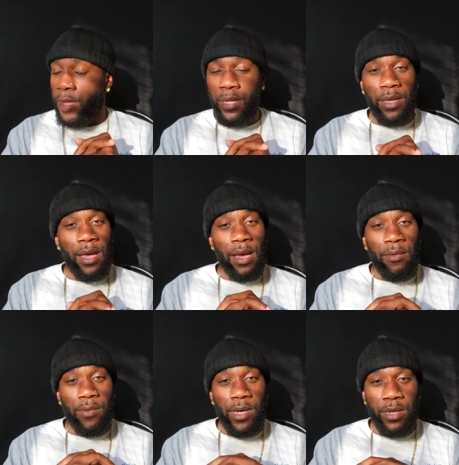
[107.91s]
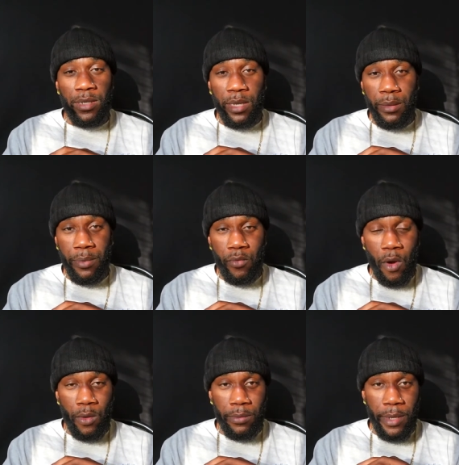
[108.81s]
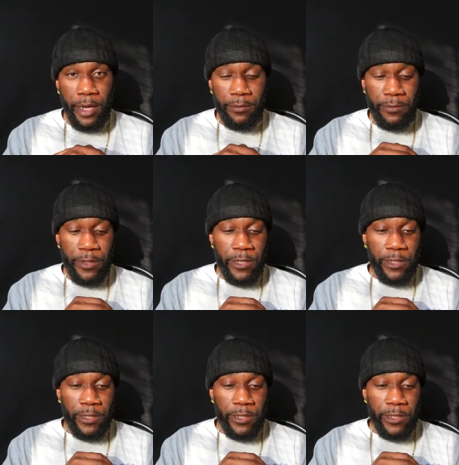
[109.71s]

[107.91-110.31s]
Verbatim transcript: and yeah, we gotta keep it rolling, man.